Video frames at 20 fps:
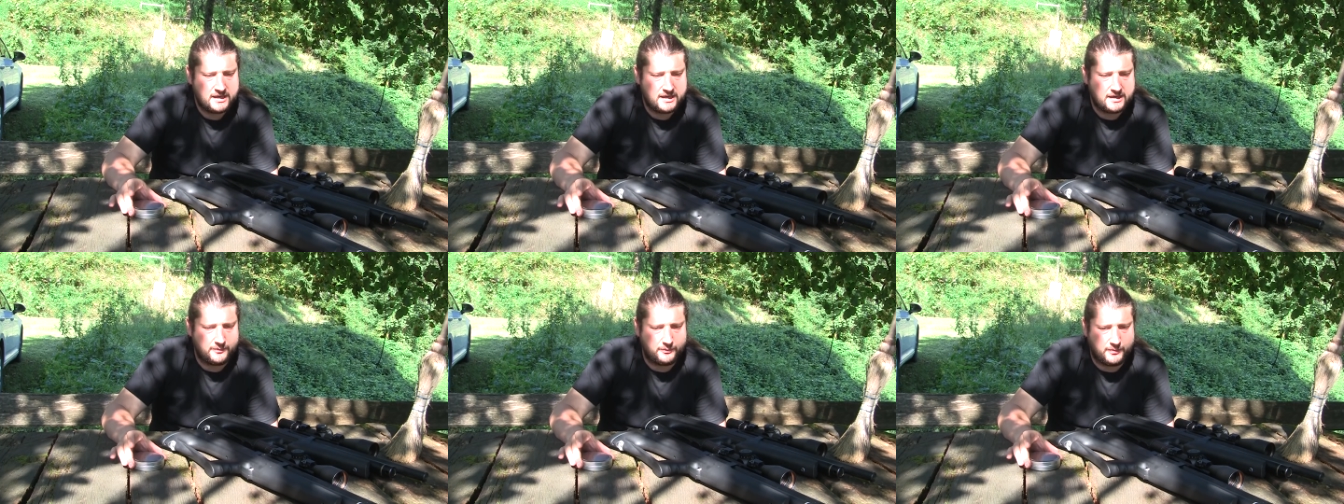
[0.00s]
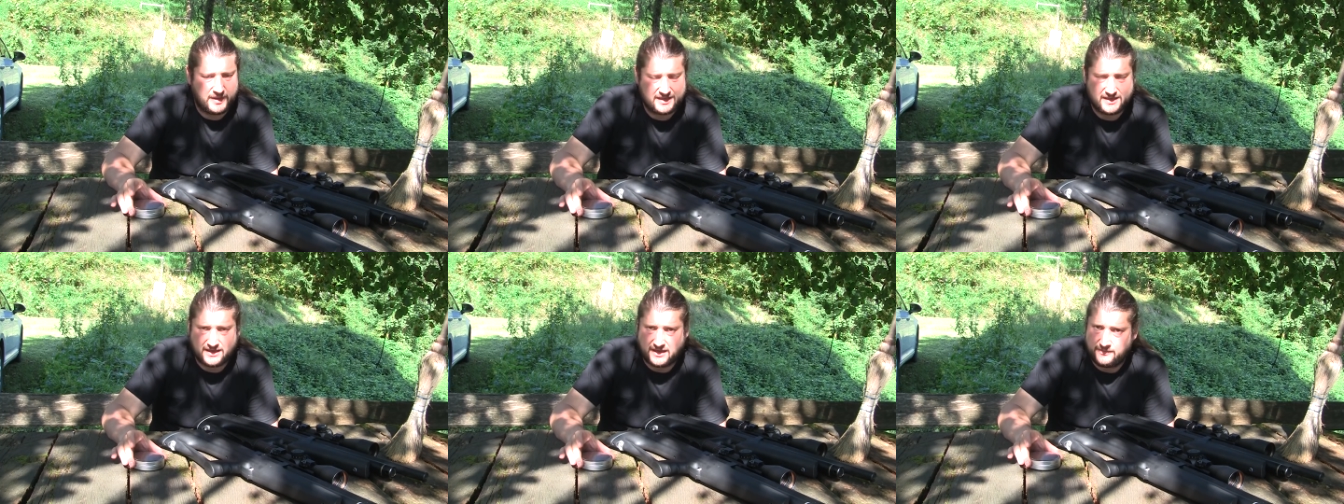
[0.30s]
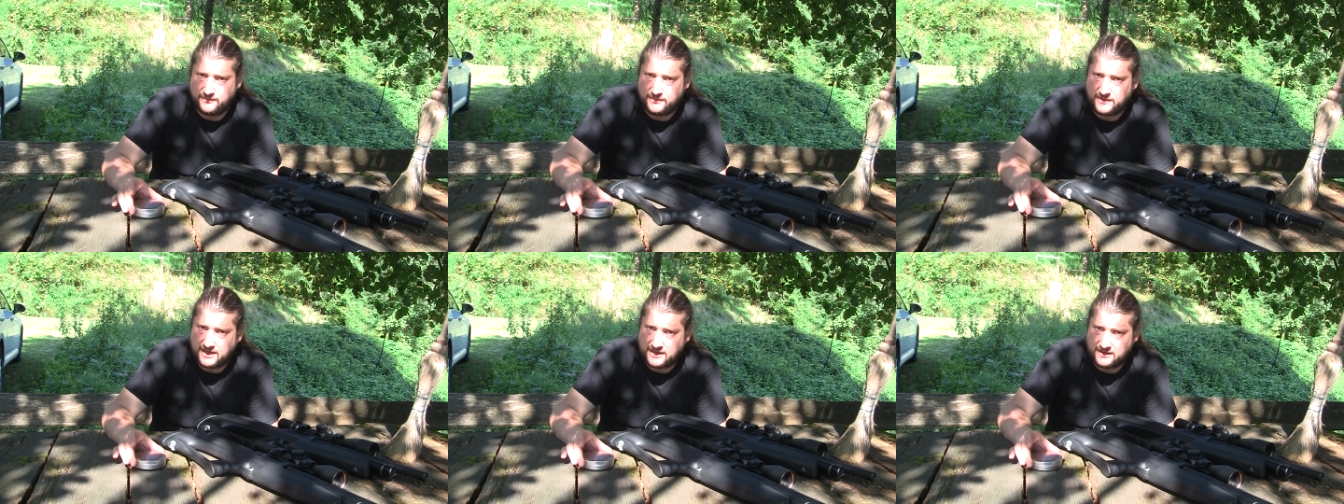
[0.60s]
but
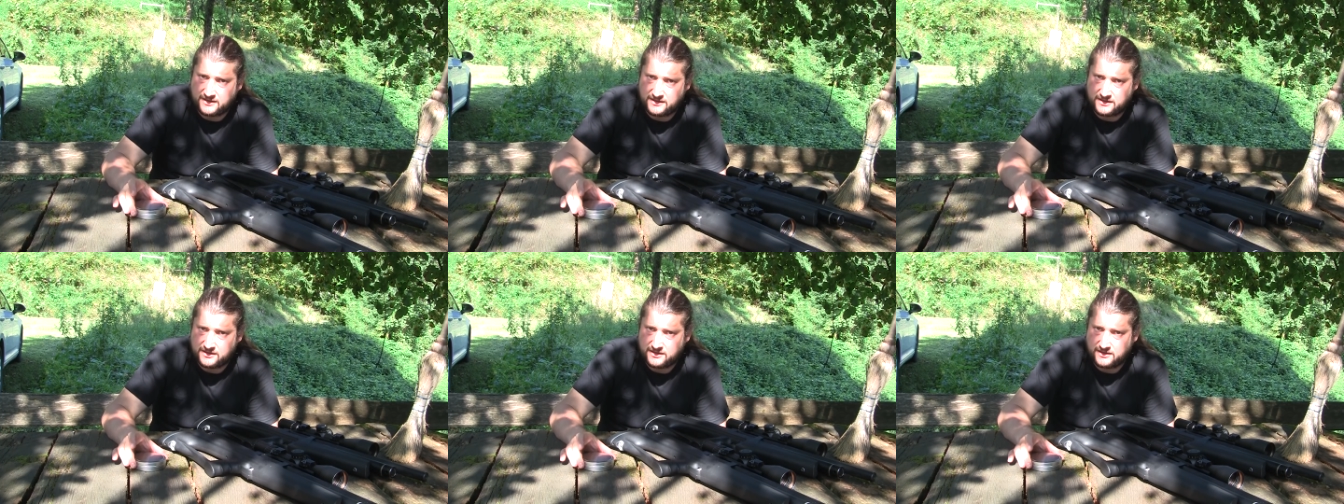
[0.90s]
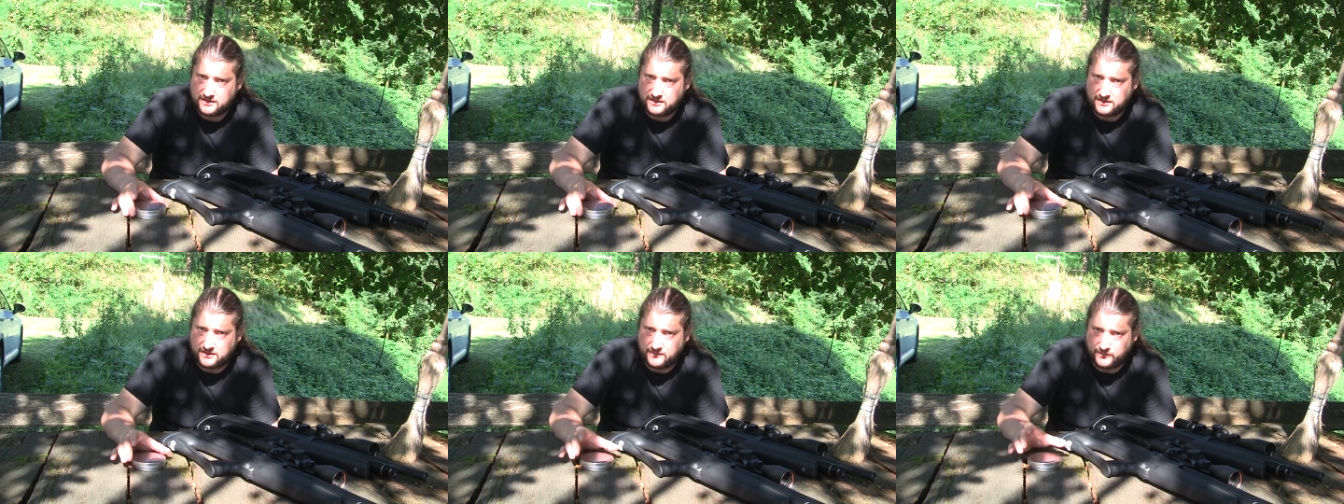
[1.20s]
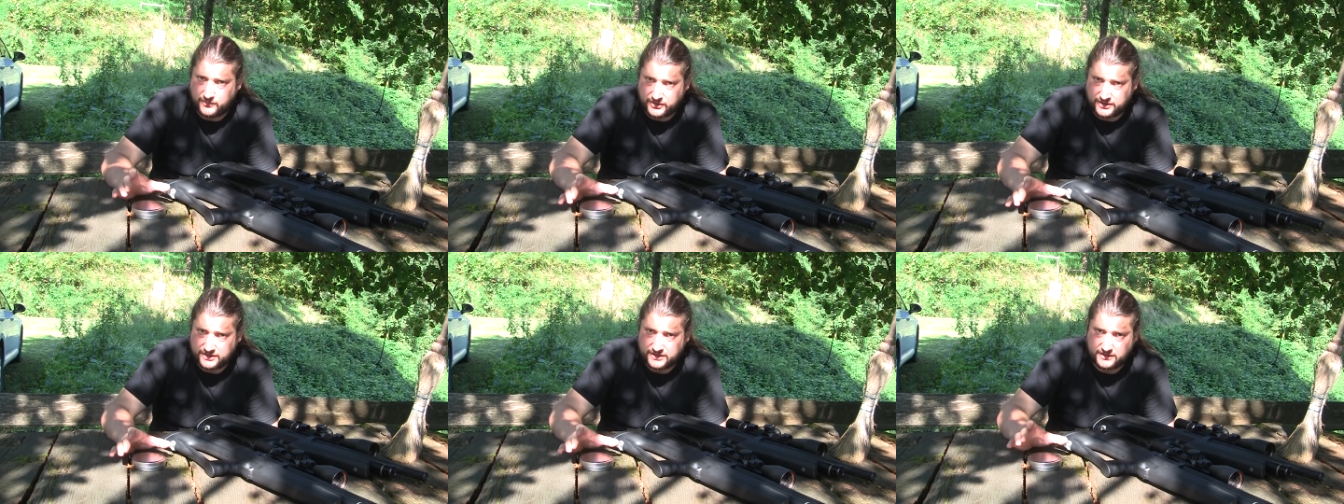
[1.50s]
I'm not the
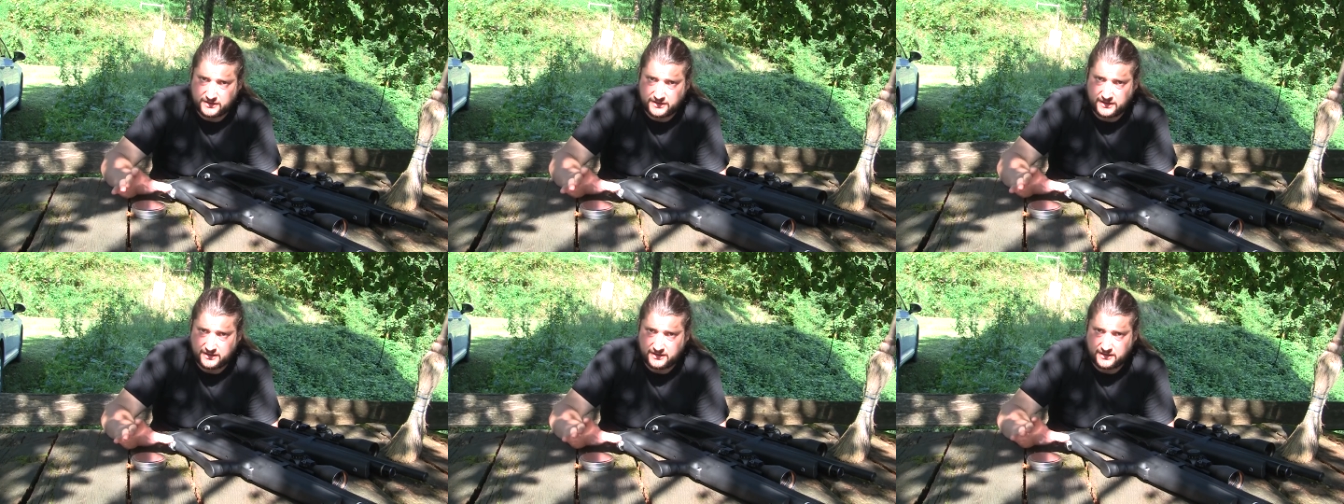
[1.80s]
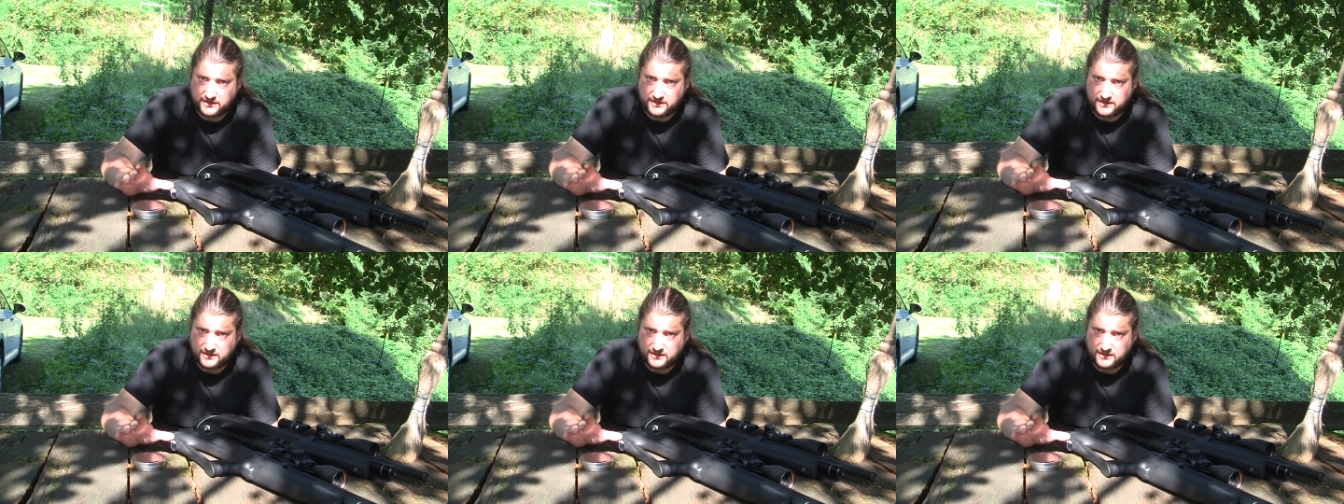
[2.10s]
person that